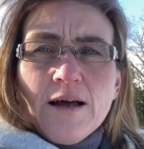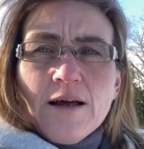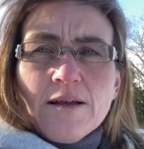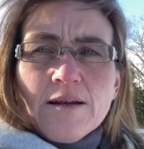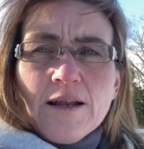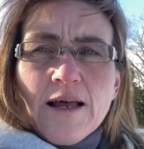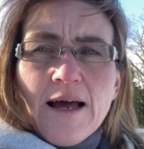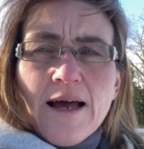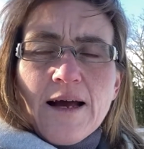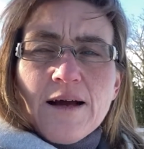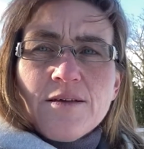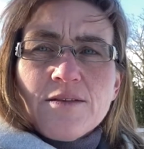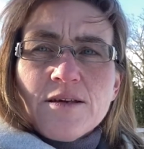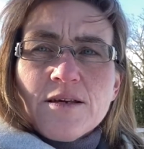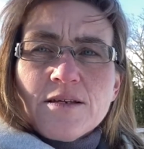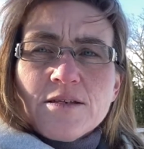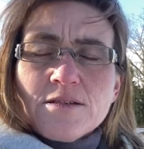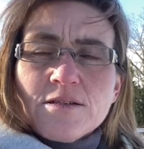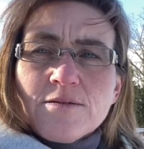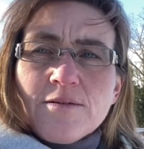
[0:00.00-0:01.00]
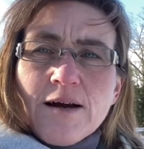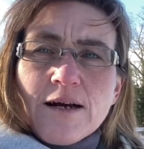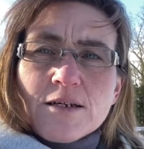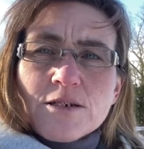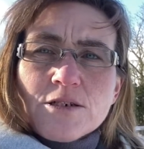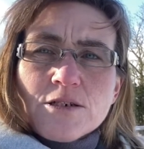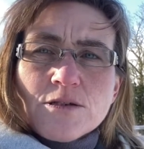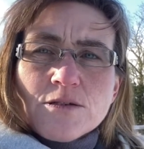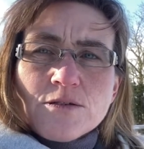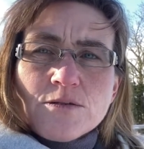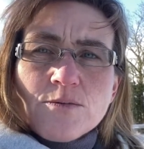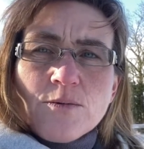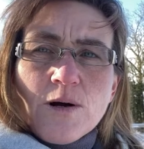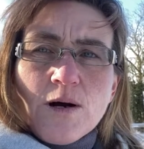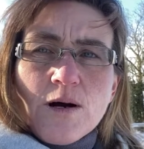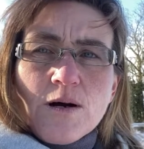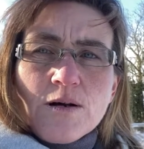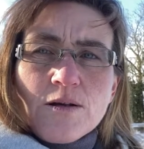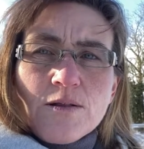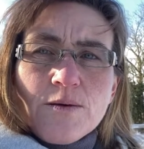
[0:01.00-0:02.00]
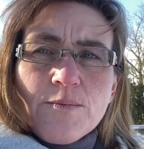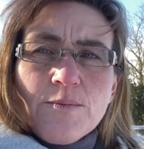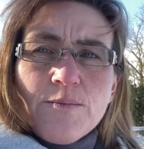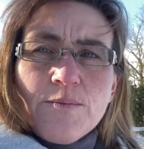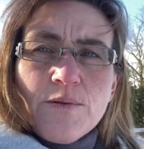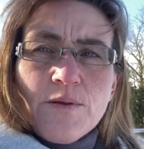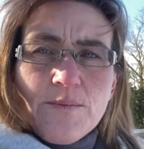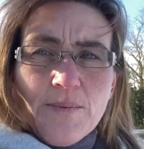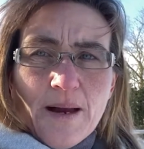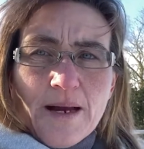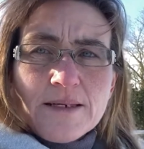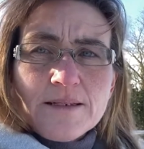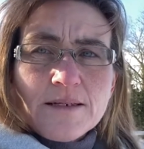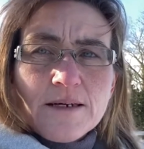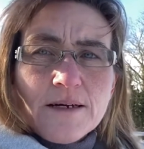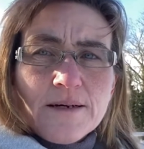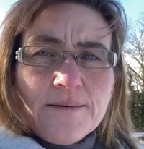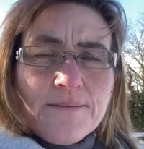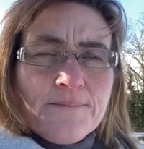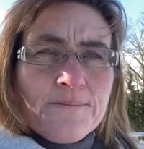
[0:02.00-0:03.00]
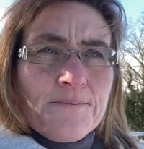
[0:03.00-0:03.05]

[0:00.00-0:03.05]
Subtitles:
and how the interactions work, the better.